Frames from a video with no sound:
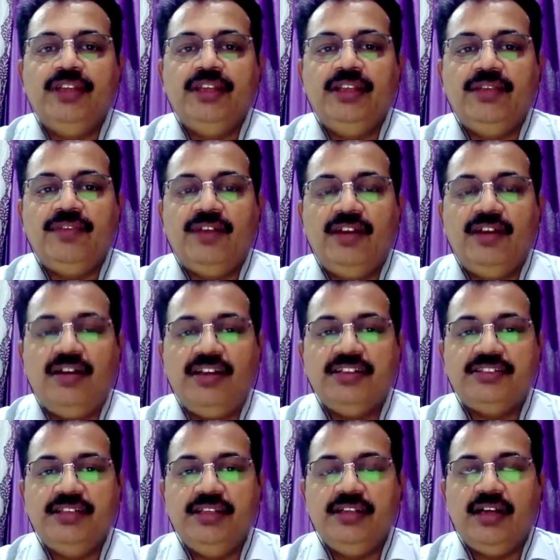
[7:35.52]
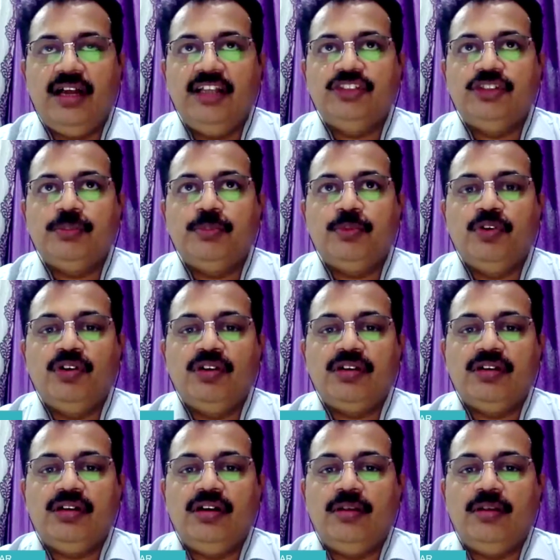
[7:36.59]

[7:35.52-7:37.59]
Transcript: in the fundraising, I support